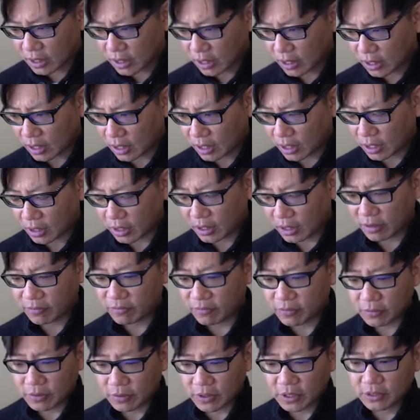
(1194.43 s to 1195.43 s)

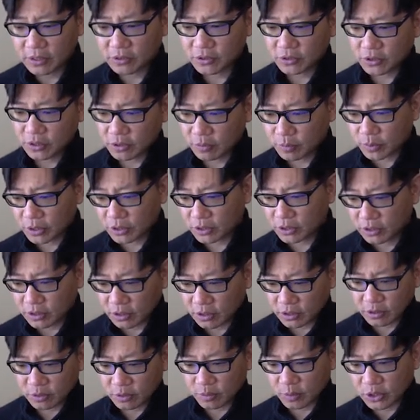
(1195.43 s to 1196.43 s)
If you are interested in
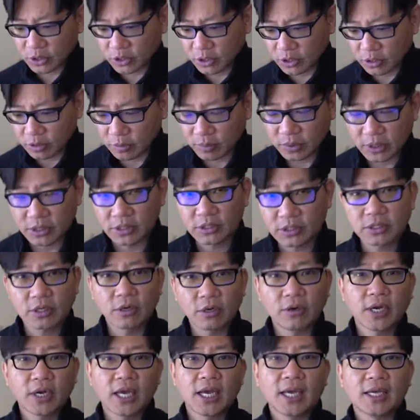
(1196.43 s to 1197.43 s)
purchasing this machine, please
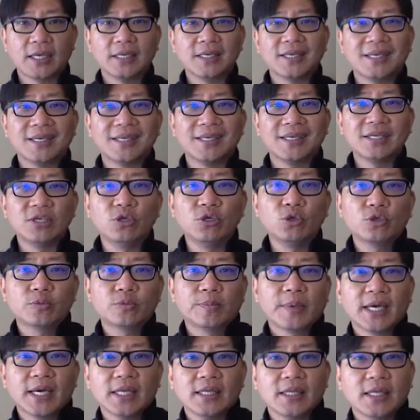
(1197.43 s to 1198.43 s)
go ahead and use
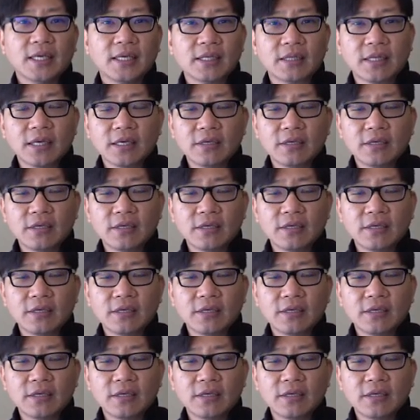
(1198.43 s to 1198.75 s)
my link.